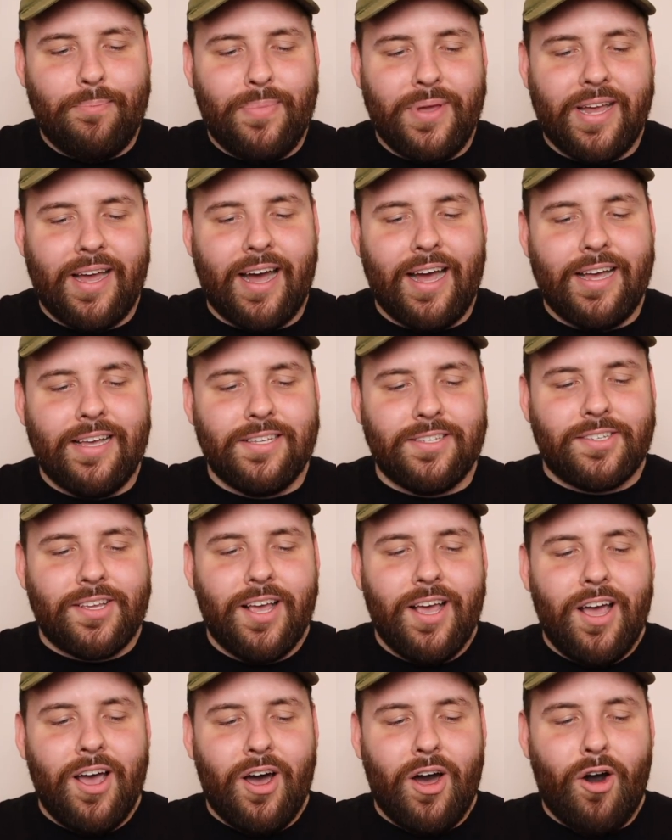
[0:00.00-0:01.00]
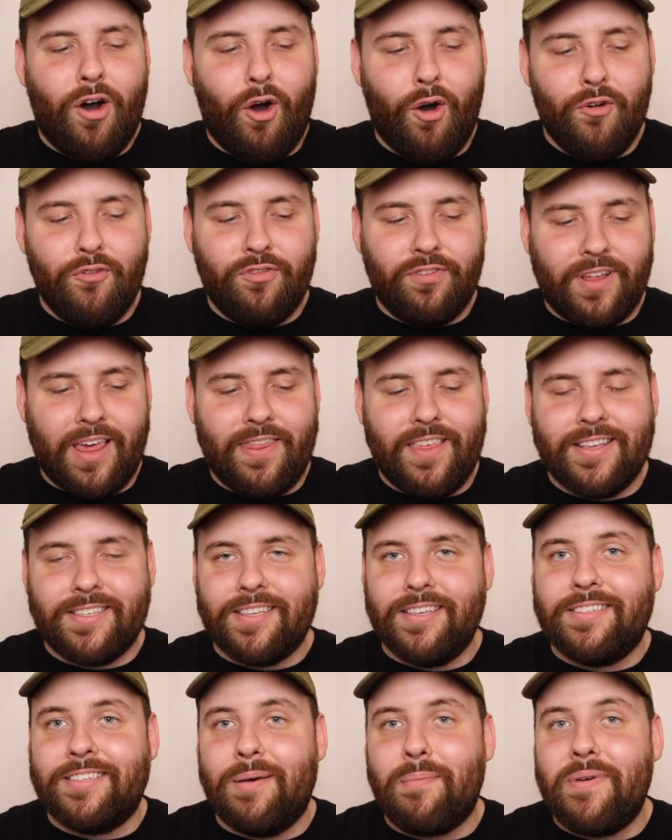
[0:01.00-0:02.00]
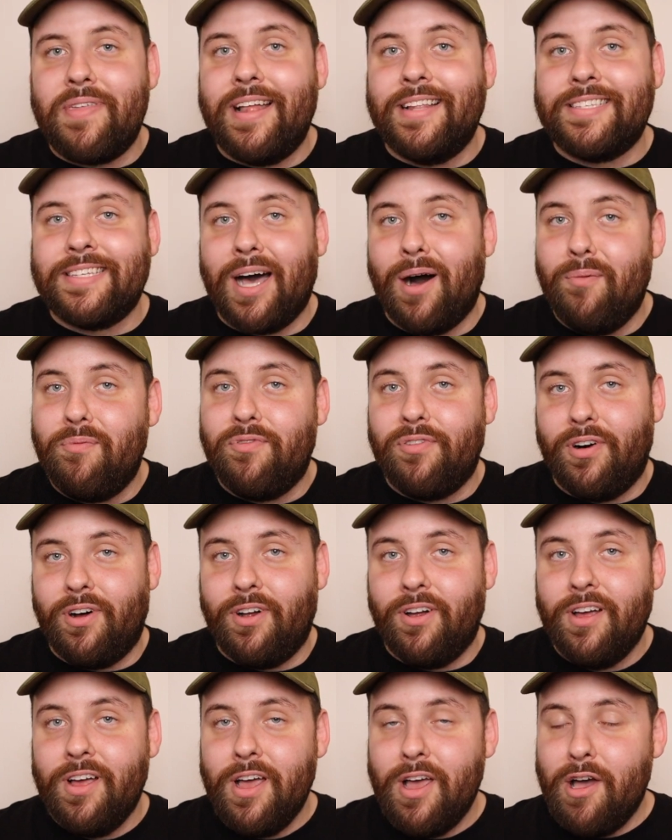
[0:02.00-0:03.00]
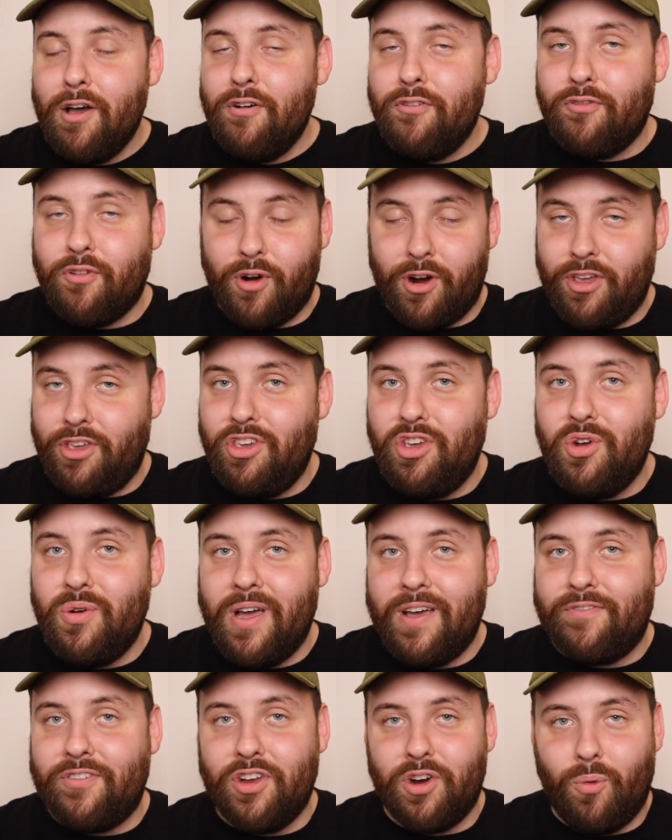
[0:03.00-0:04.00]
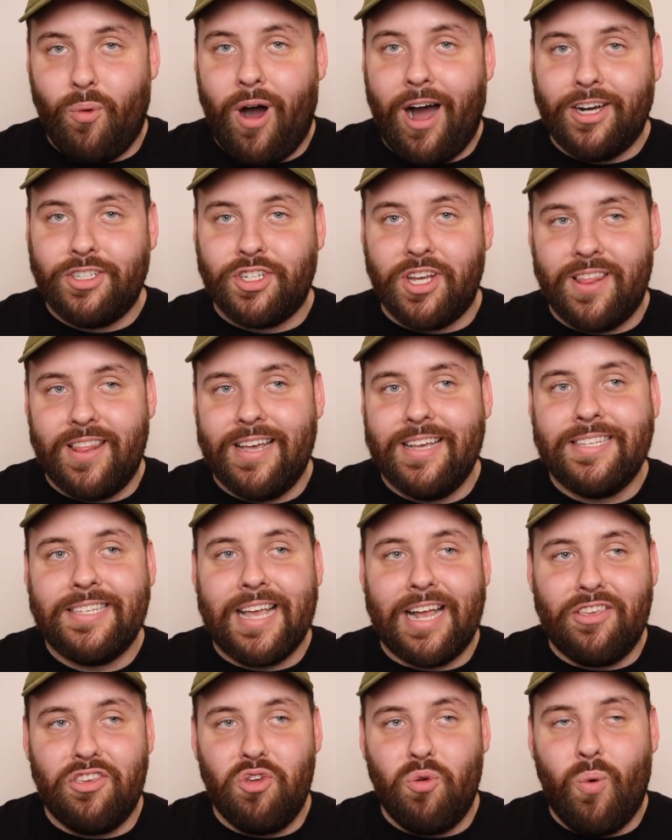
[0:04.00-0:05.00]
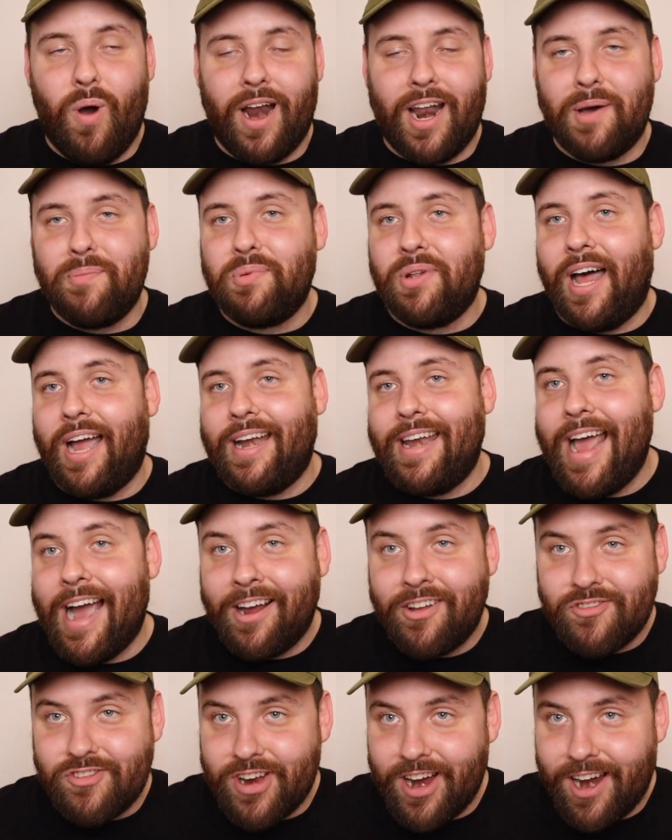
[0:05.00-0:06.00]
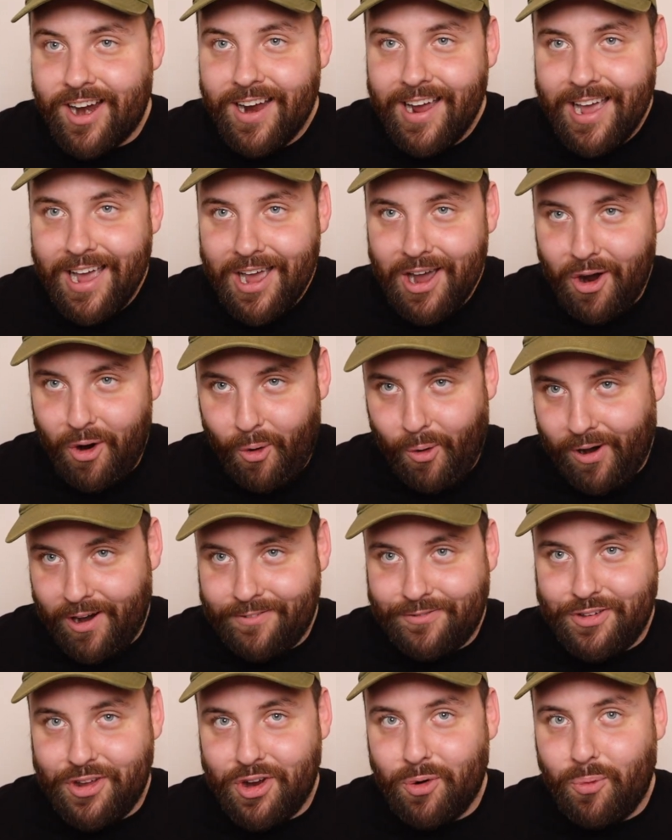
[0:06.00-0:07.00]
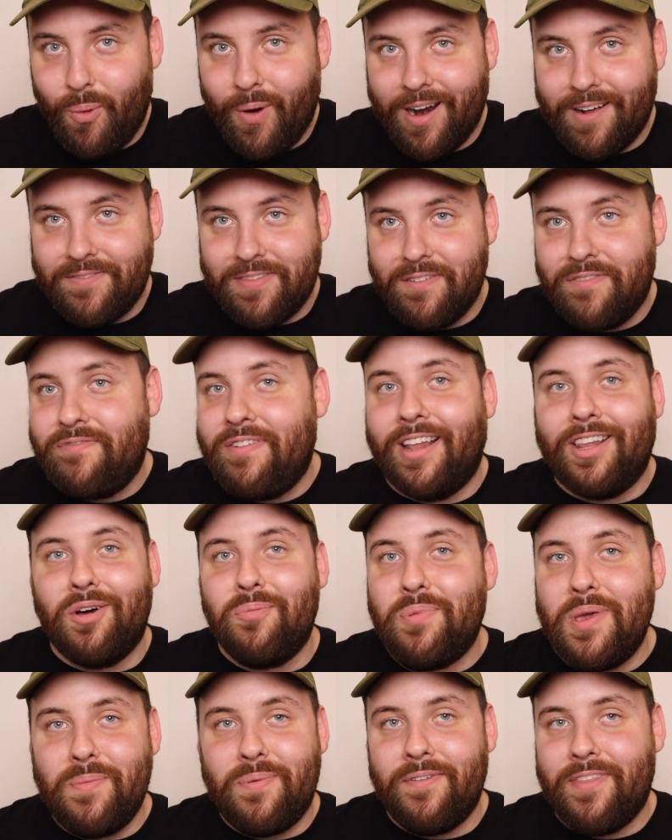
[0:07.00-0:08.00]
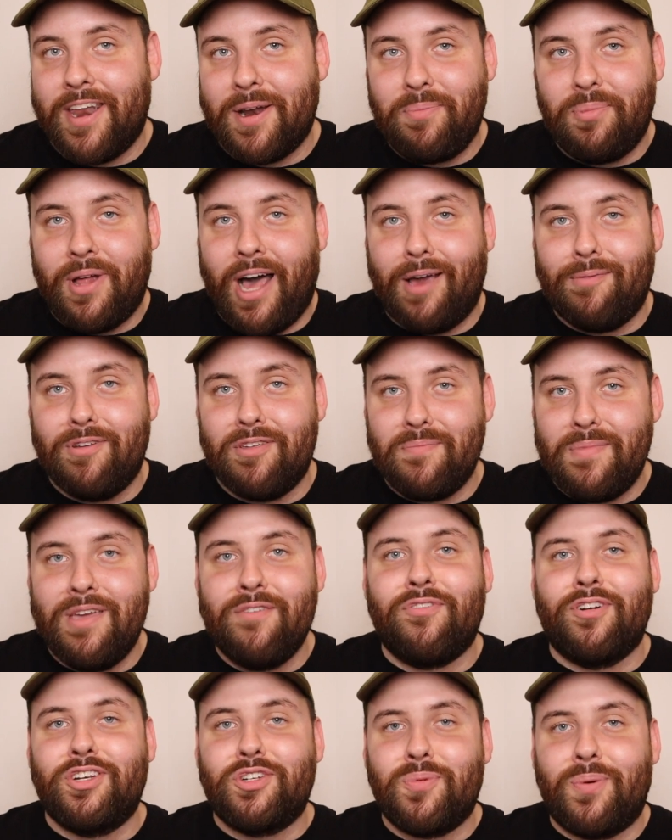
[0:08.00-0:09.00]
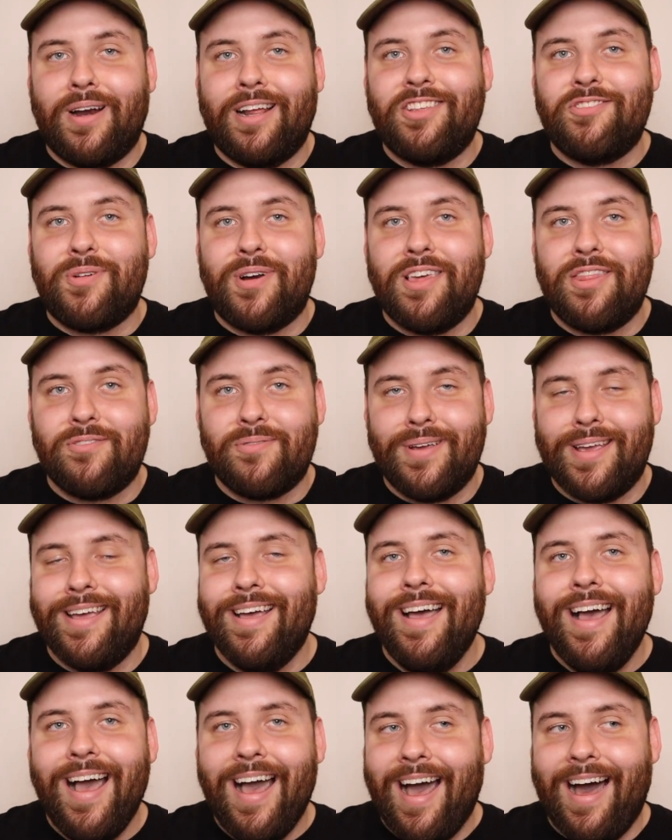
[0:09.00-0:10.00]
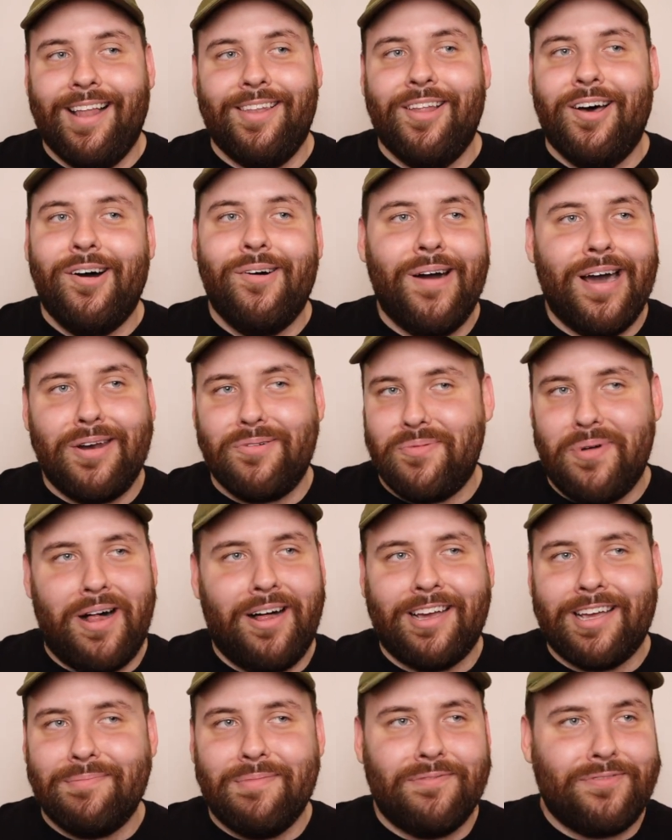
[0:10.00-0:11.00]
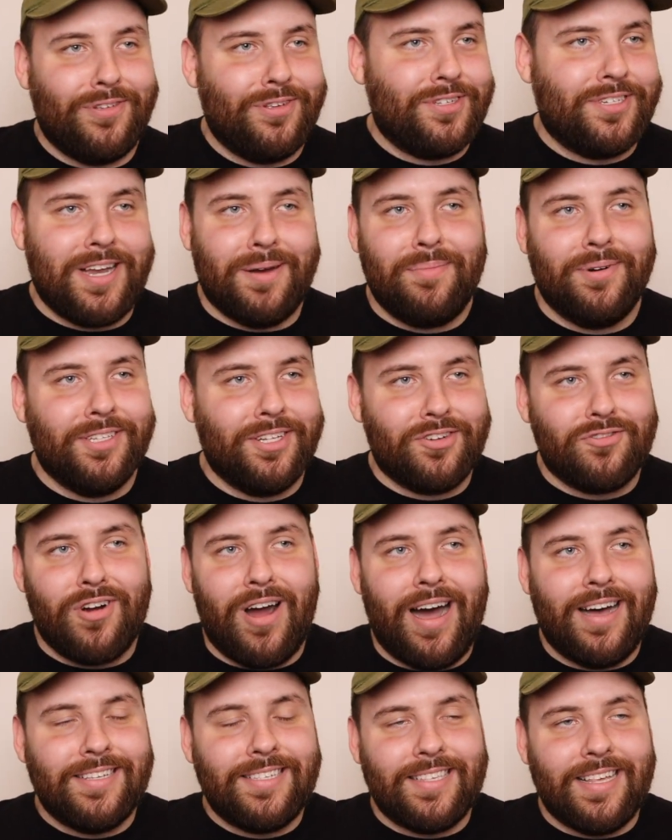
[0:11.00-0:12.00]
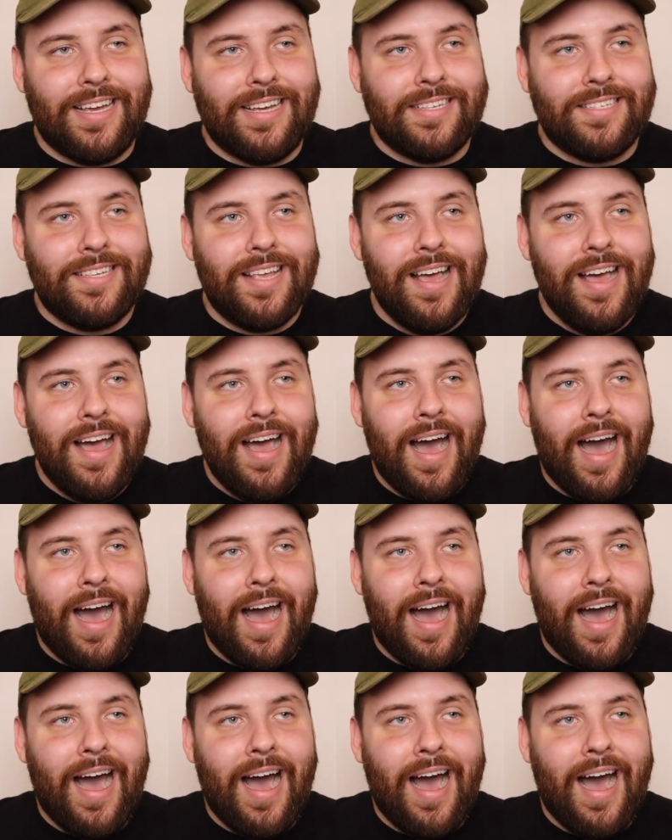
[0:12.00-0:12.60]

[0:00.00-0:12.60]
because hopefully this is something that's helpful for you if you're watching this and you wanna apply next year, or if you're one of the fellow people that applied with me for 2023, hello and welcome if you stumbled across this.